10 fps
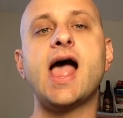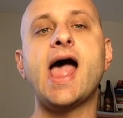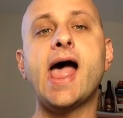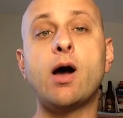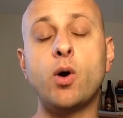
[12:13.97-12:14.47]

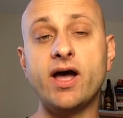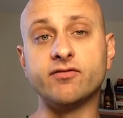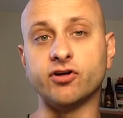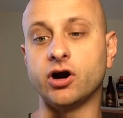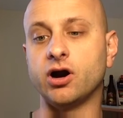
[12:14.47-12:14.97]

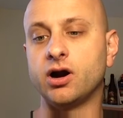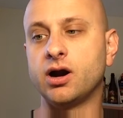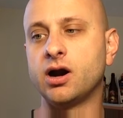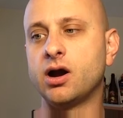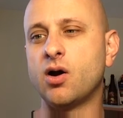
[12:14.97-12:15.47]
However,
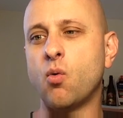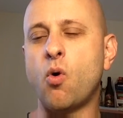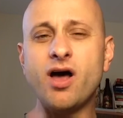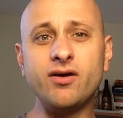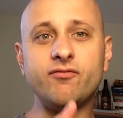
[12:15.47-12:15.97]

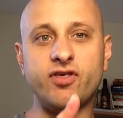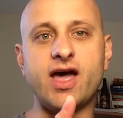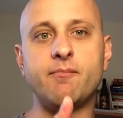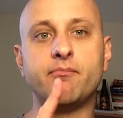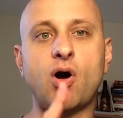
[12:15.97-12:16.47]
one of
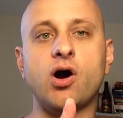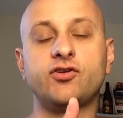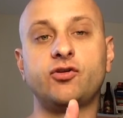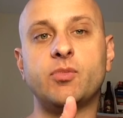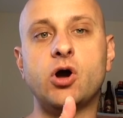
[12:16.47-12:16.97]
them,
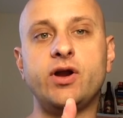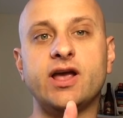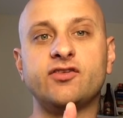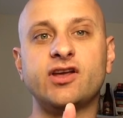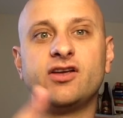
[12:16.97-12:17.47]

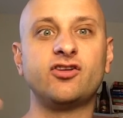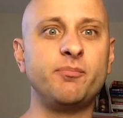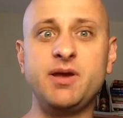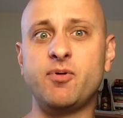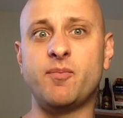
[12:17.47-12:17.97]
parsimonious,
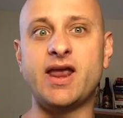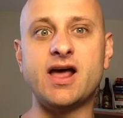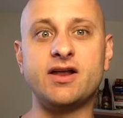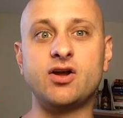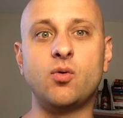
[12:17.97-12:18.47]
some people may
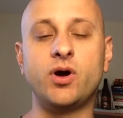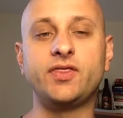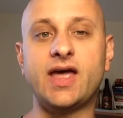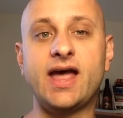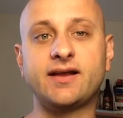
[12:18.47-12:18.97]
not know
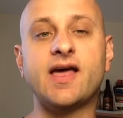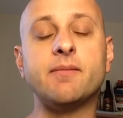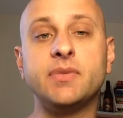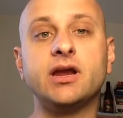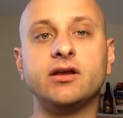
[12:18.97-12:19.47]
what the heck
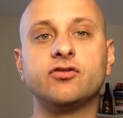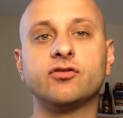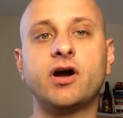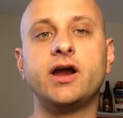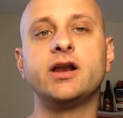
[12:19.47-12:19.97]
that means,
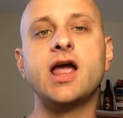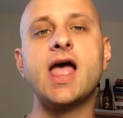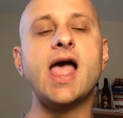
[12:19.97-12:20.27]
right?